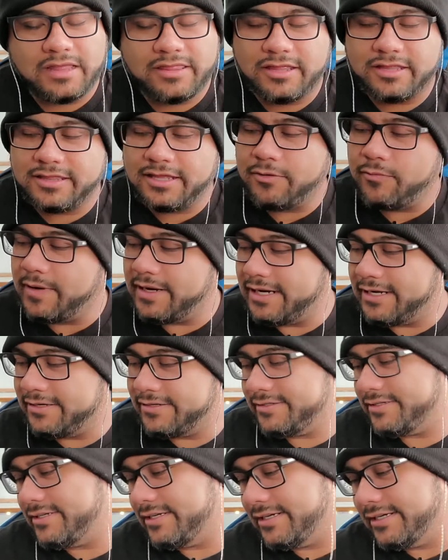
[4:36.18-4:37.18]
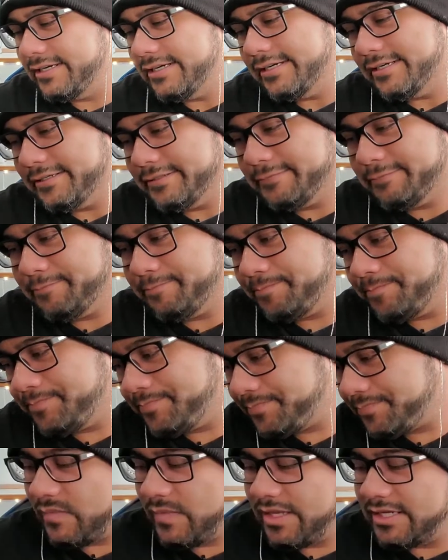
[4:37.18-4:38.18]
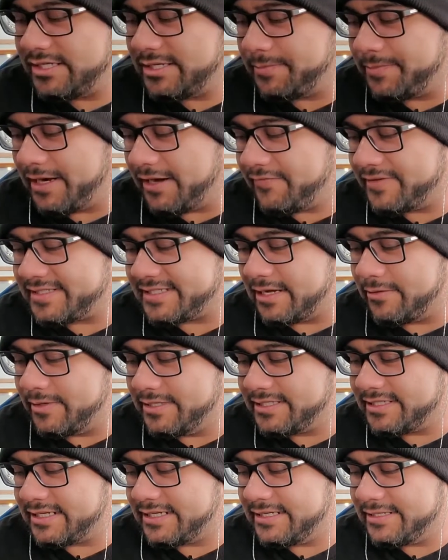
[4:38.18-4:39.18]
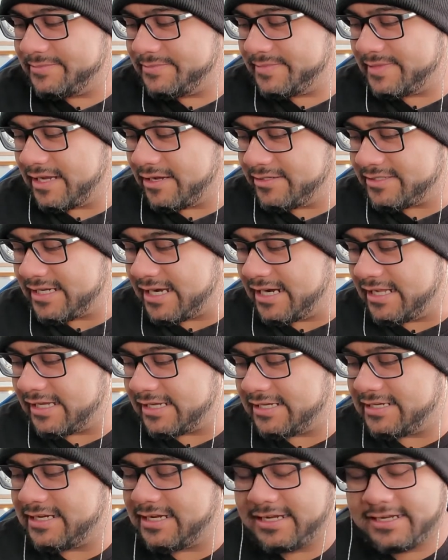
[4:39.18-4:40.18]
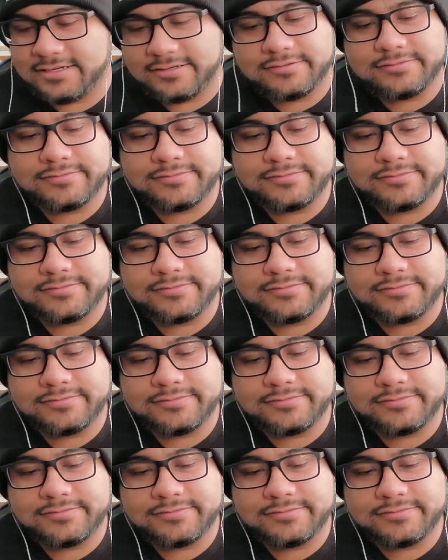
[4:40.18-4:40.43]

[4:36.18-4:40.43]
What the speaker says: I thought they went out to breakfast that one time. That was kind of like a date.